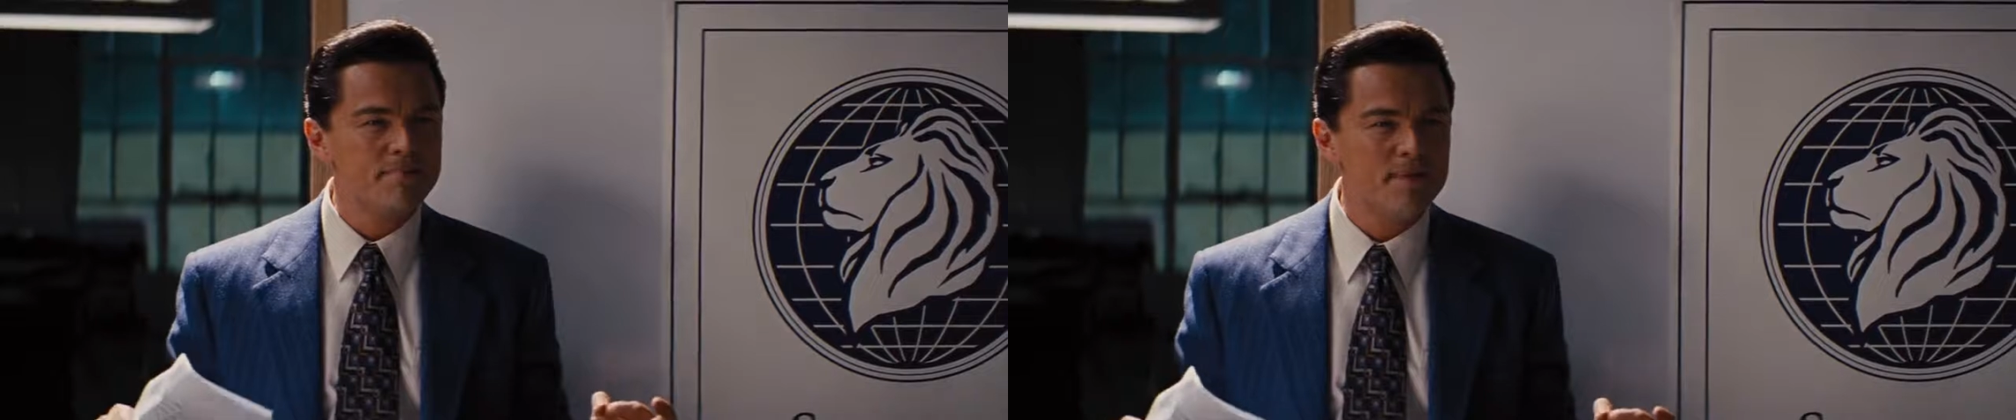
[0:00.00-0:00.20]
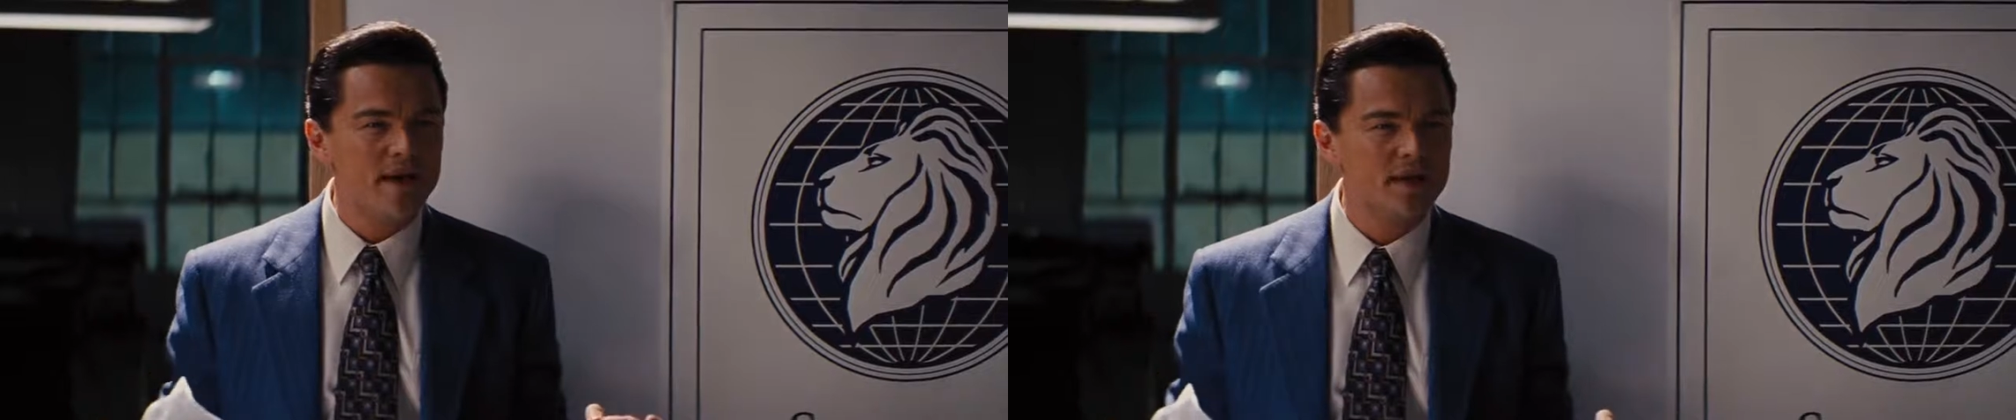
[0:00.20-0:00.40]

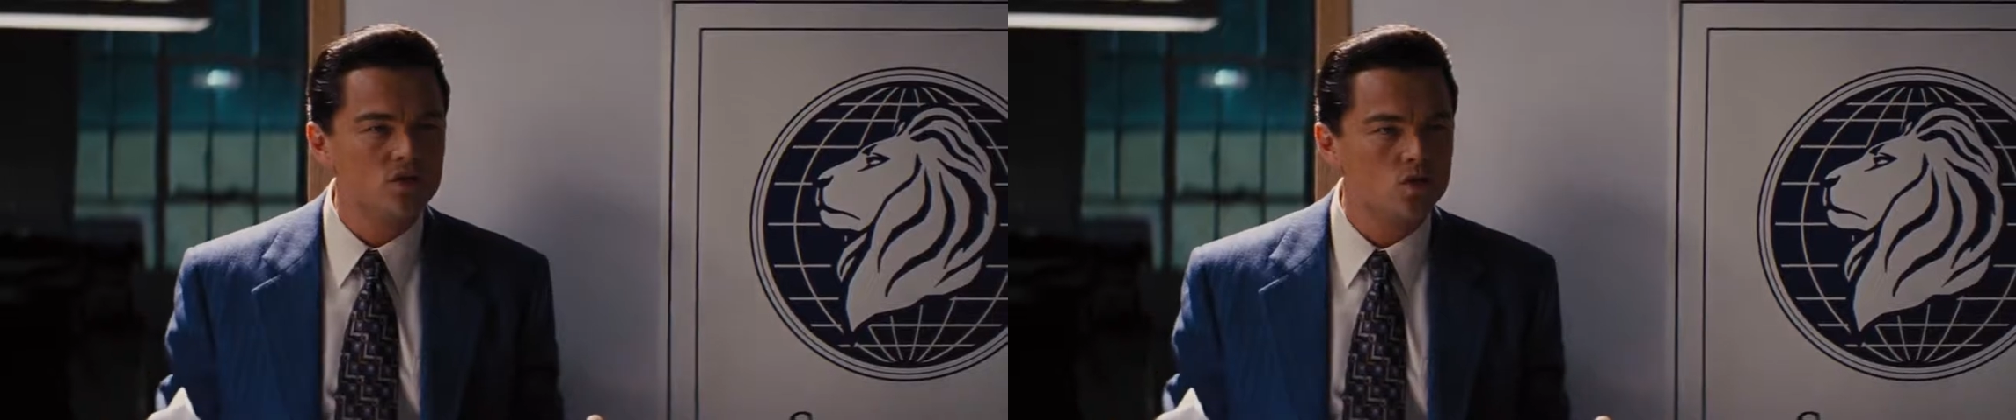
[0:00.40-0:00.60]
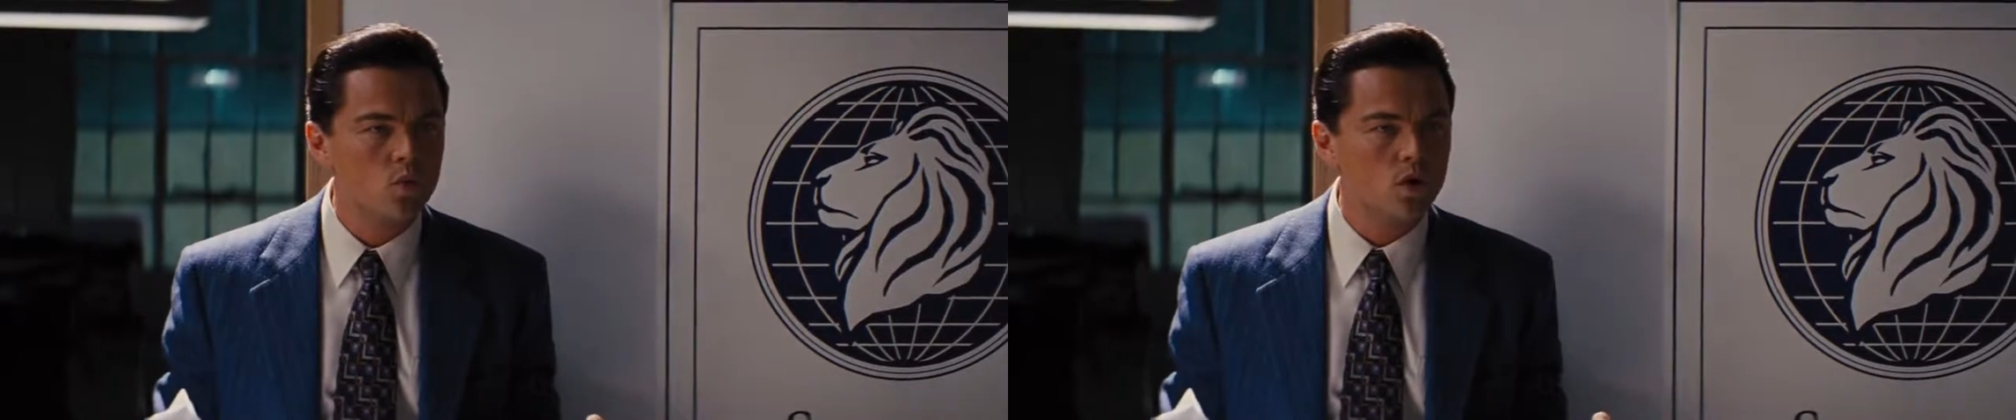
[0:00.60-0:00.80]
embedded
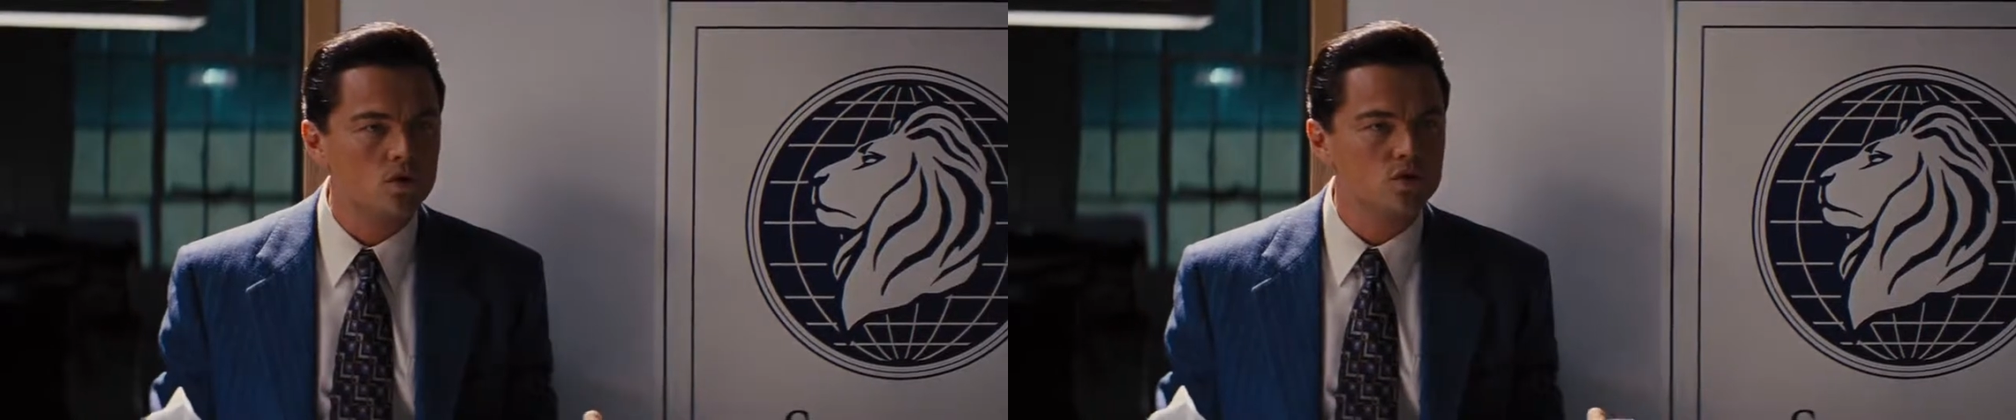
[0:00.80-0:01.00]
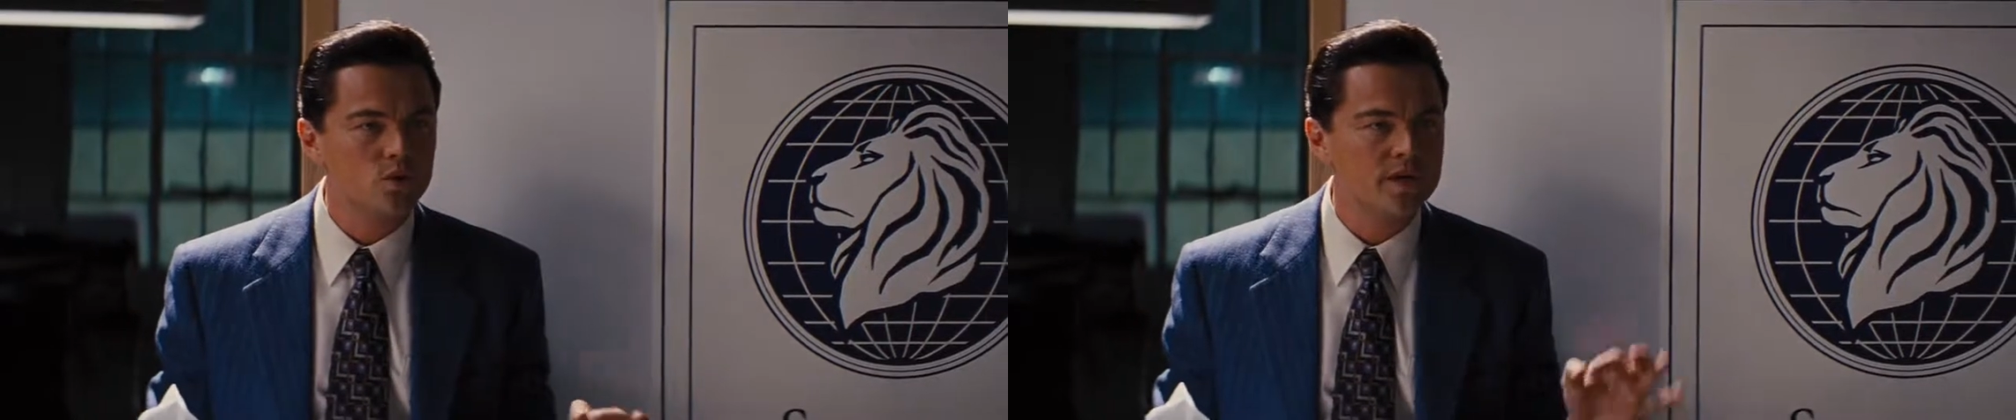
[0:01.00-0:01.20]
into Wall
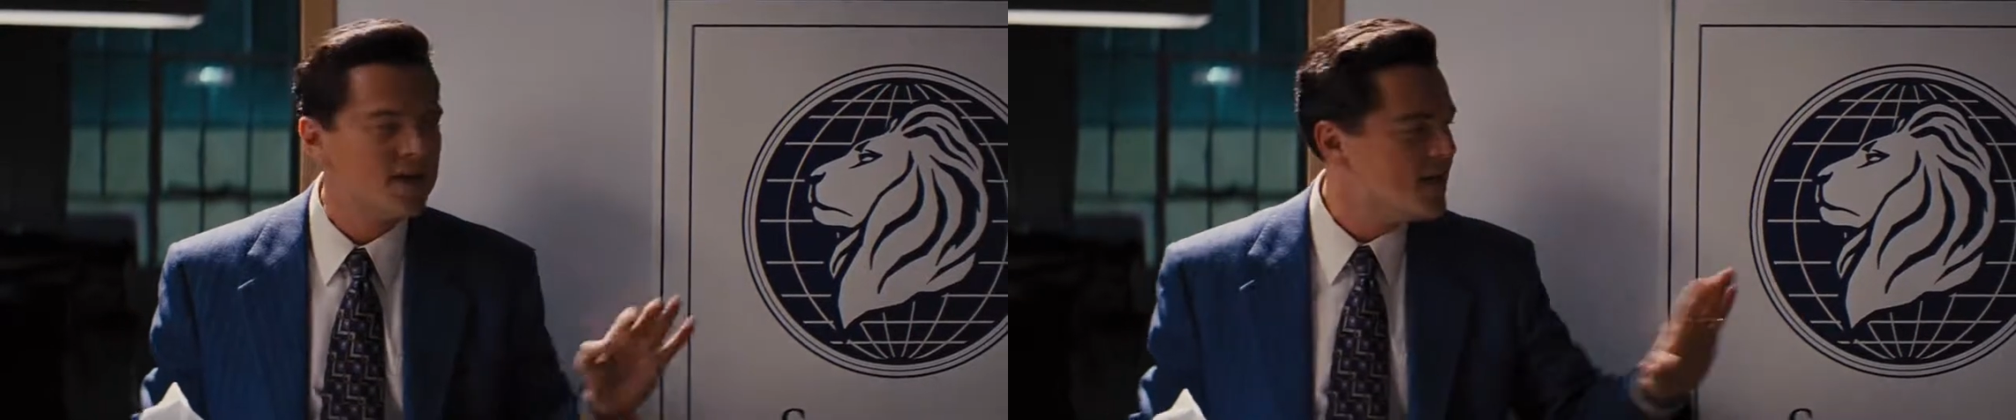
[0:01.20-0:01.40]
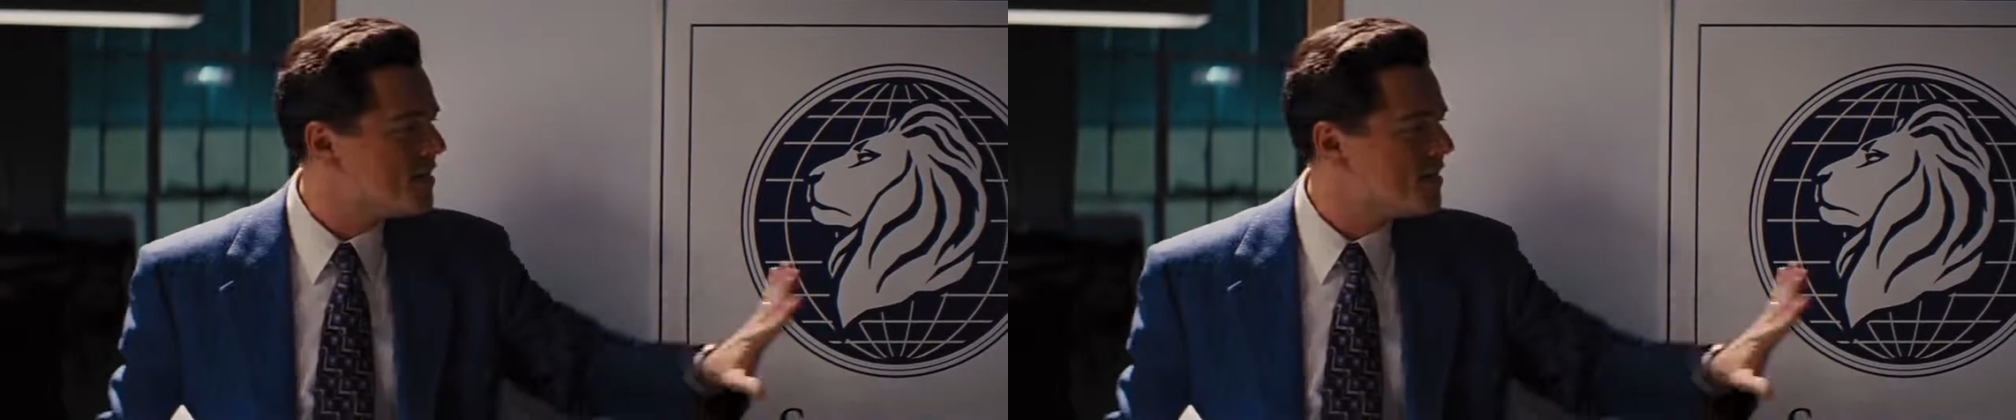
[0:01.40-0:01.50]
Street